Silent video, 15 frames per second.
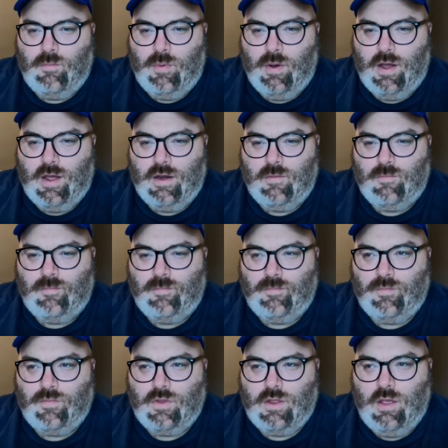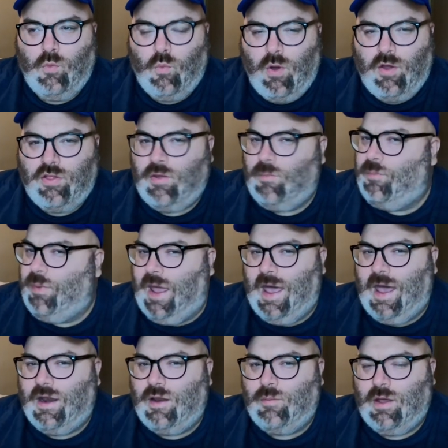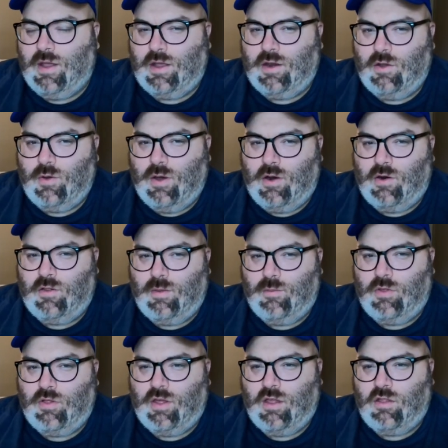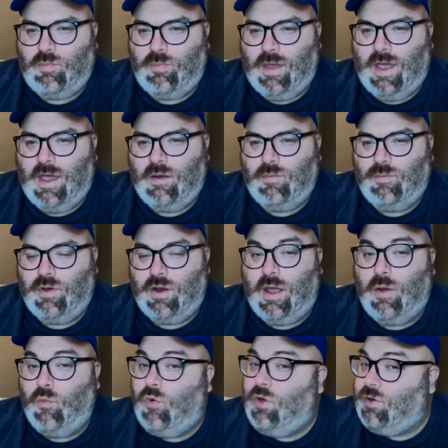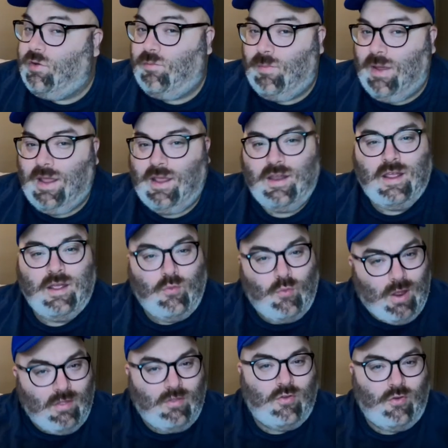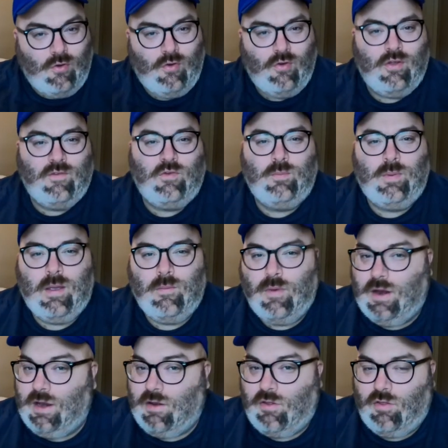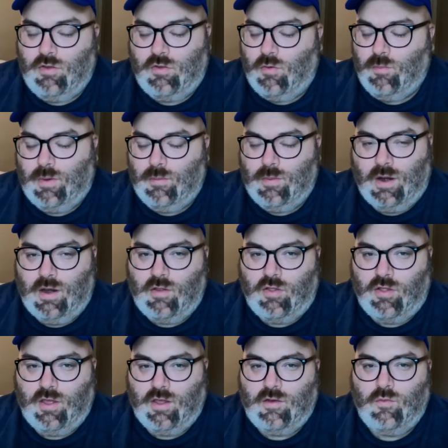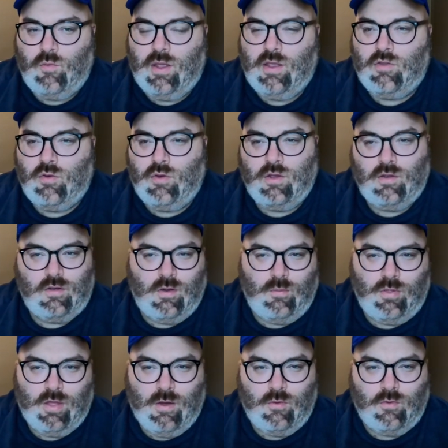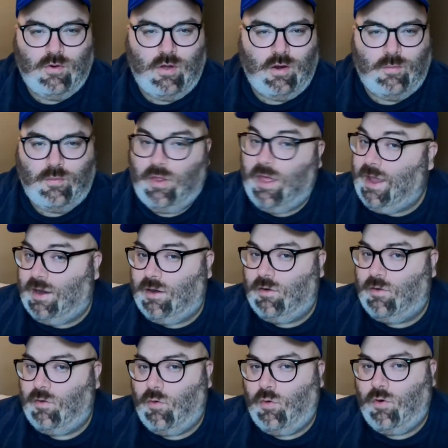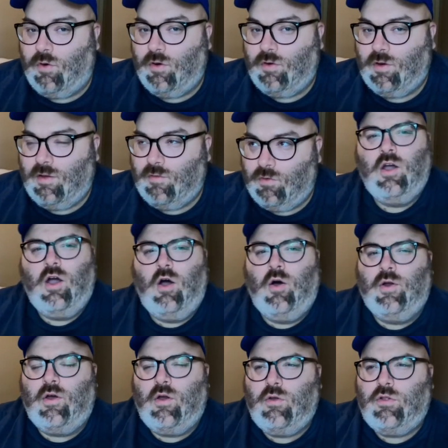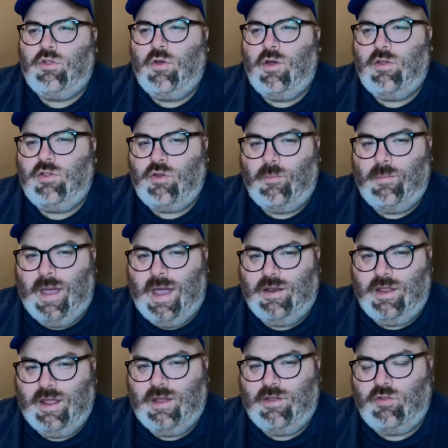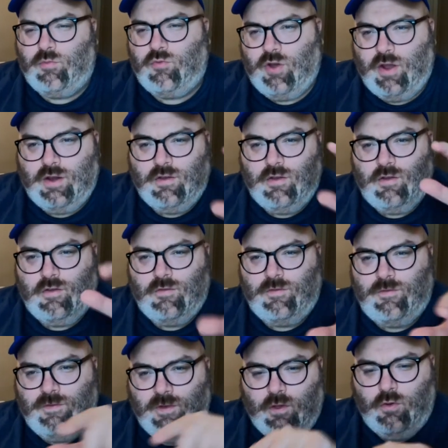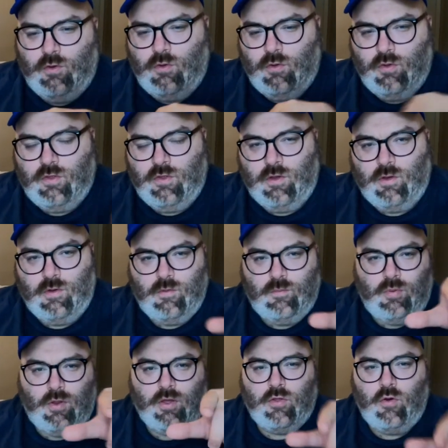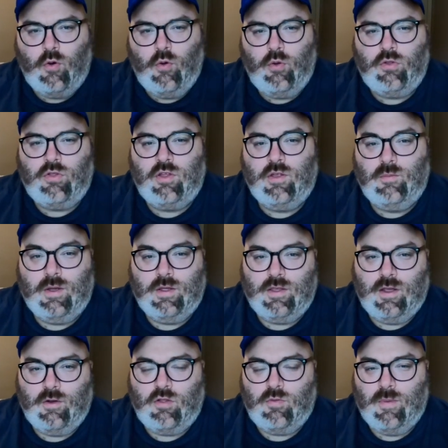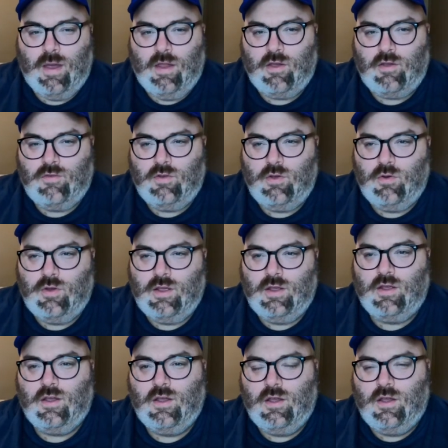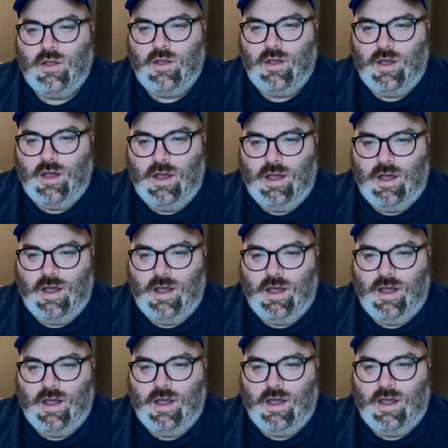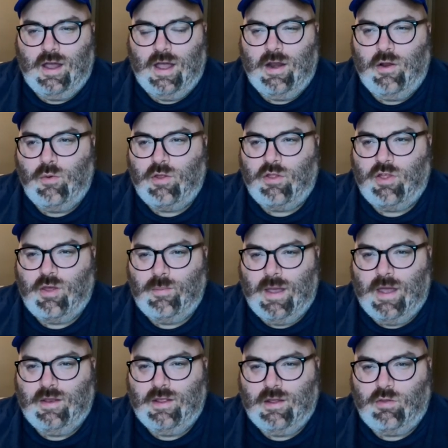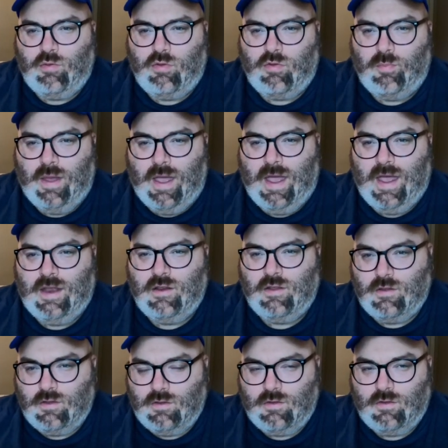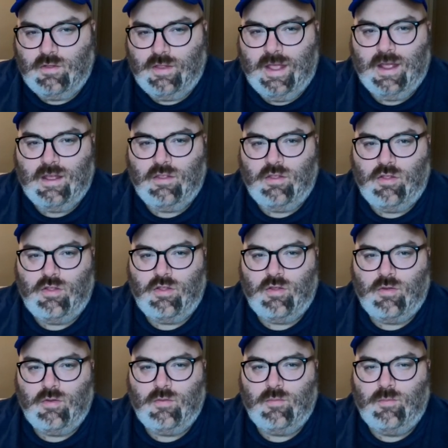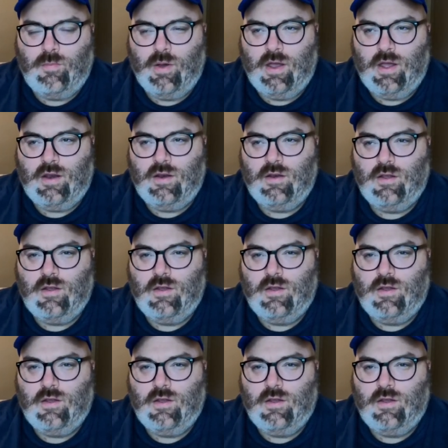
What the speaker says: But it wasn't bad. I'm not gonna go out on a limb and say it's bad. But I wouldn't make it a rental if you pay money to. You don't pay money to see it. Wait till it comes out on a plane or no. Oh, and also I saw Badlands. I'm trying to plug the holes in my Terrence Malick viewing. I don't want to say Badlands was bad. Lands. But